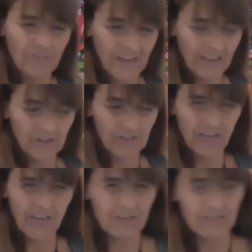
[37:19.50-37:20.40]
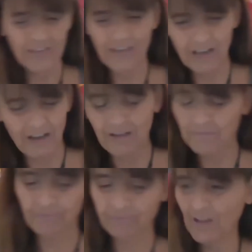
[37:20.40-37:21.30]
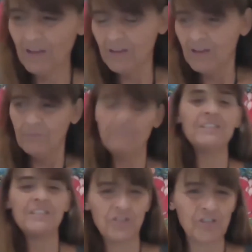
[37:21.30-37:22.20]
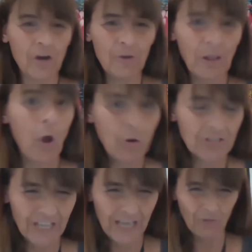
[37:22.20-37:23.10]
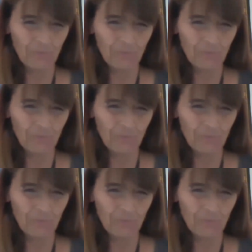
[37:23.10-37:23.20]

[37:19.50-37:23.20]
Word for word: the energy and say, um, Missus Joe Bloggs then, or